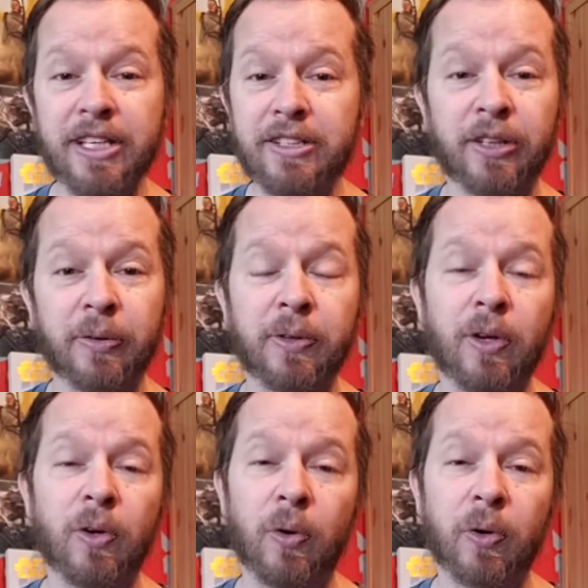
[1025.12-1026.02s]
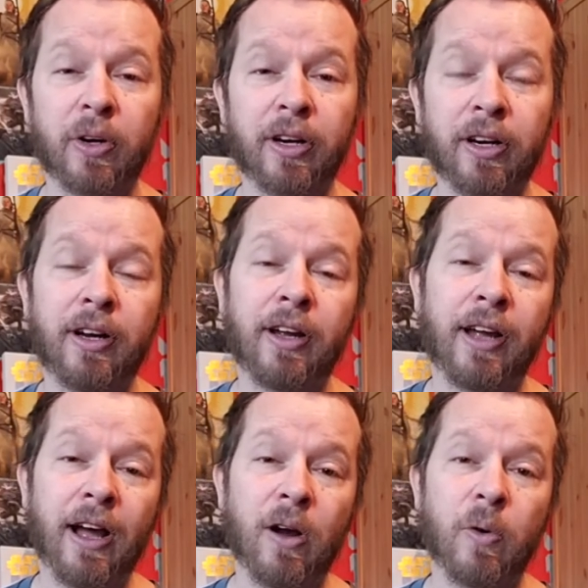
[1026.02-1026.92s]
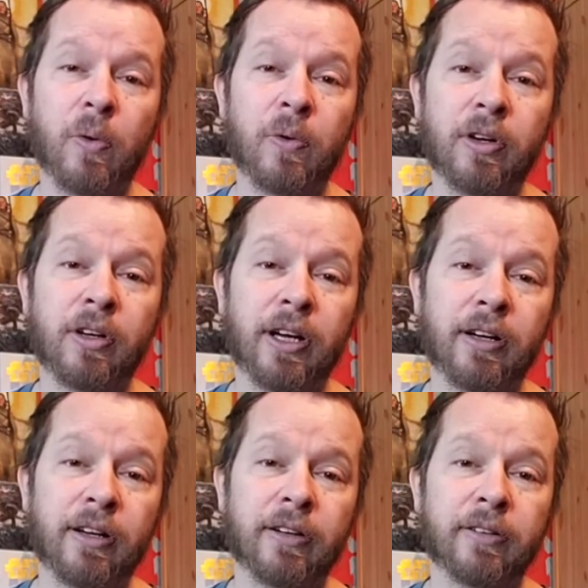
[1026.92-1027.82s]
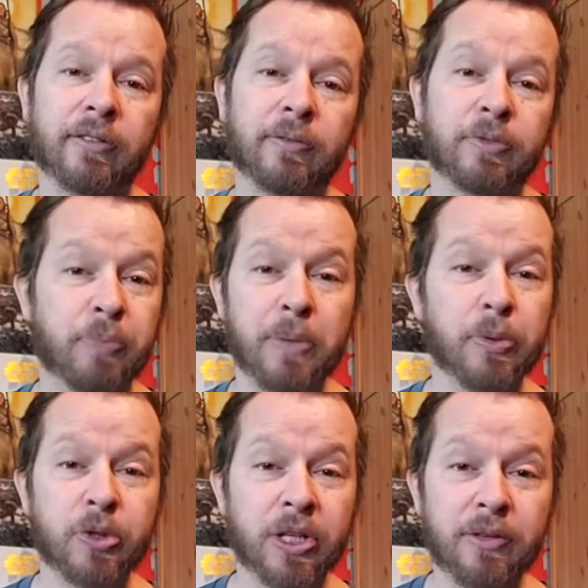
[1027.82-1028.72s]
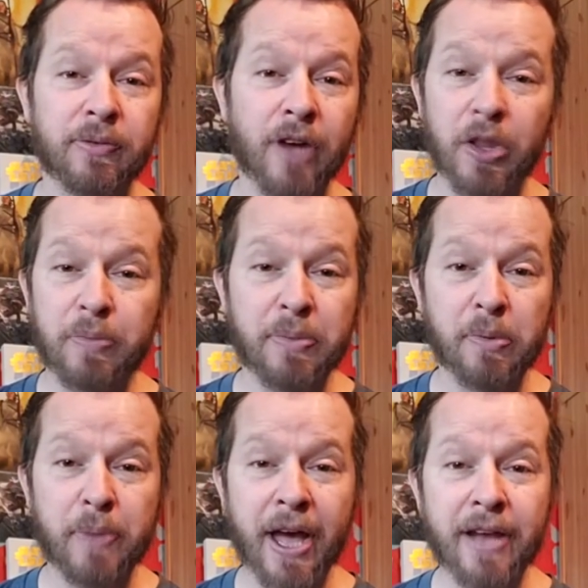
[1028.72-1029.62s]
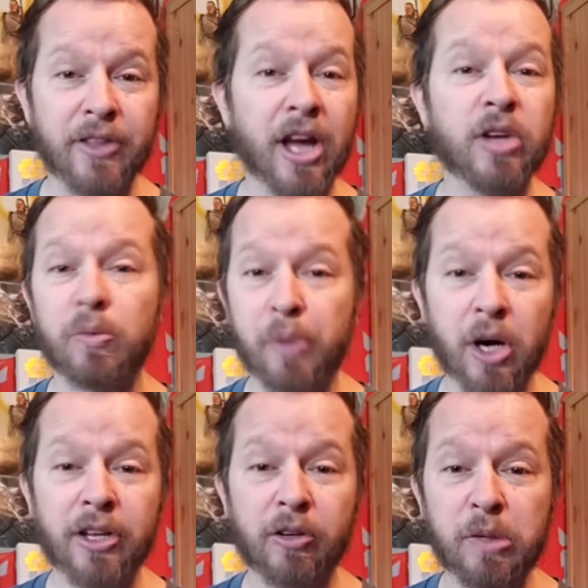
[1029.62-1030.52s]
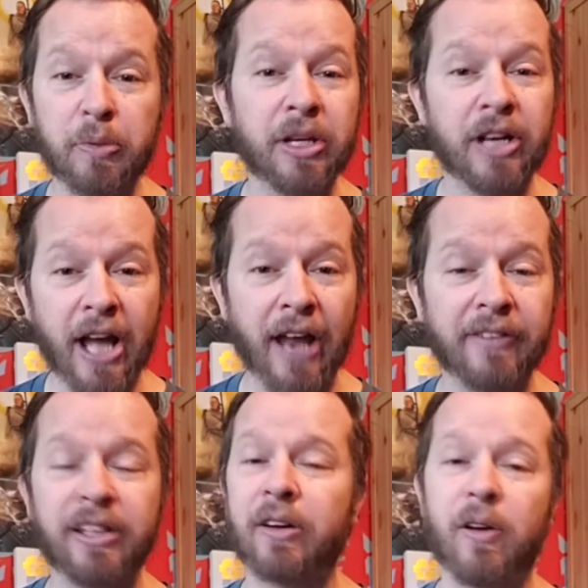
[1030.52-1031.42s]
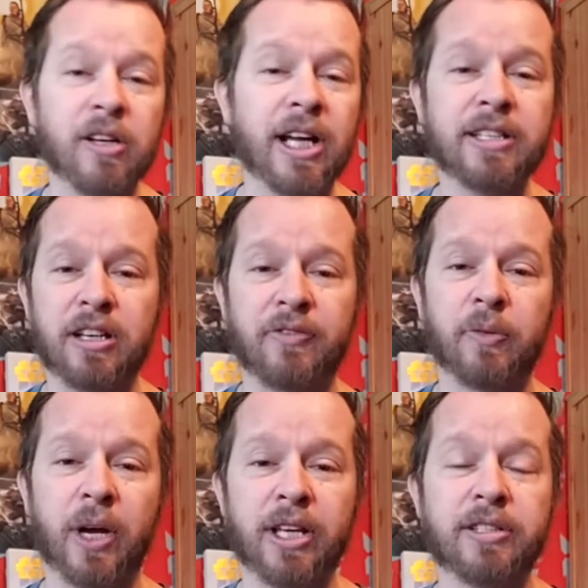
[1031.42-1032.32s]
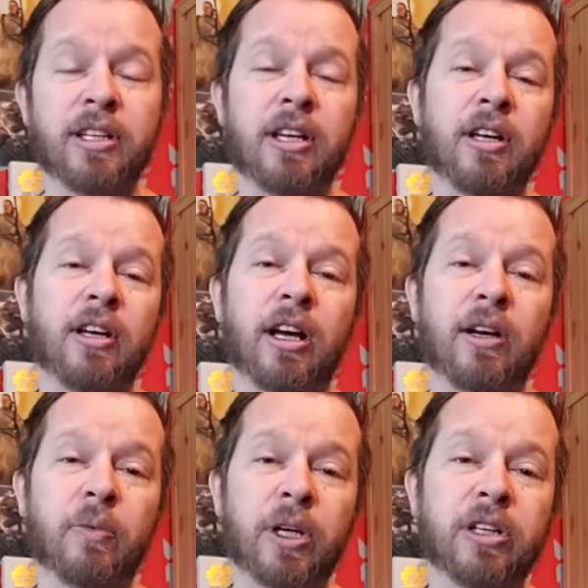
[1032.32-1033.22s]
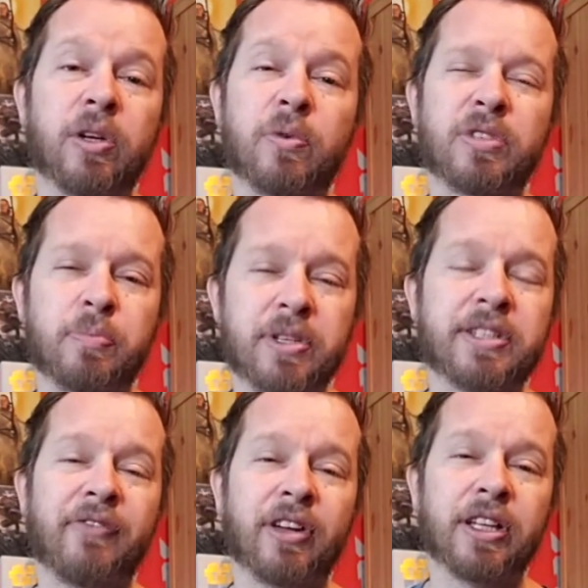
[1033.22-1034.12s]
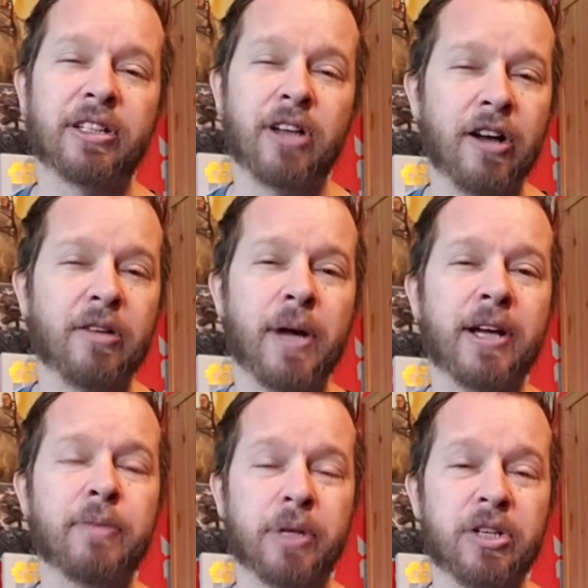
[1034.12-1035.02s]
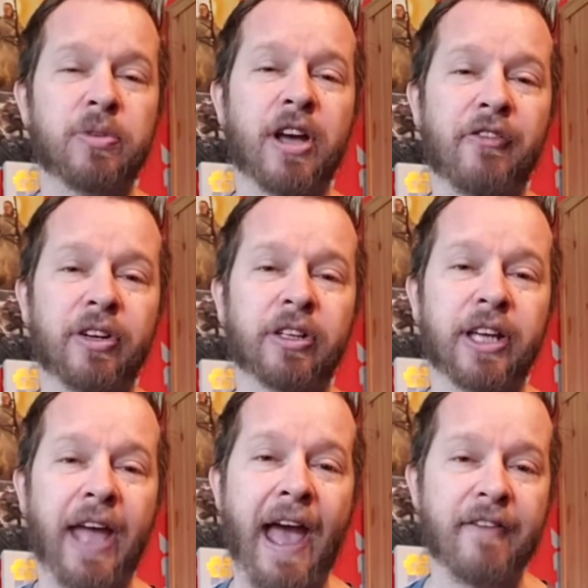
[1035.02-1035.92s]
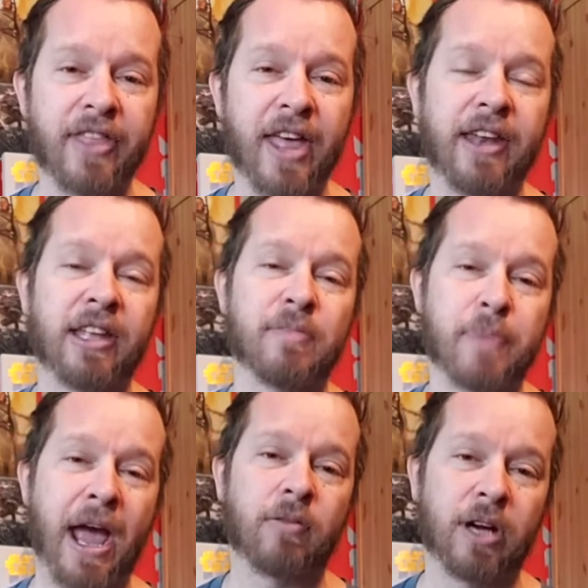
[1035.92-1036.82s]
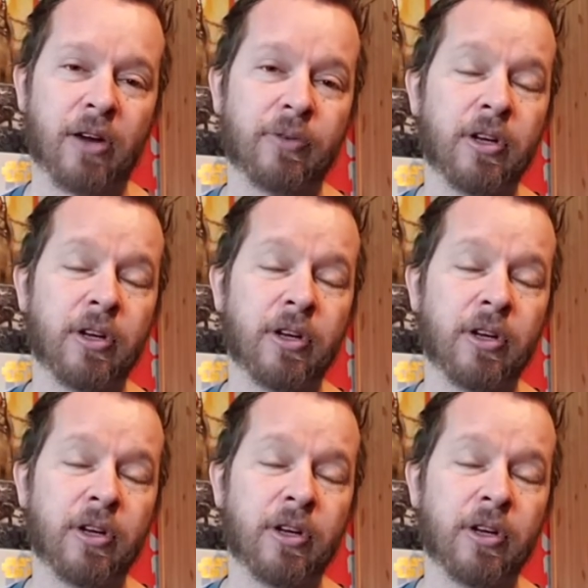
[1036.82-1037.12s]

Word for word: to, or how uh, people treated other people bad, thought you were part of the group, and you're not. You know, all kinds of different ways. Uh, where you don't specifically talk about it, but you definitely have that in the background.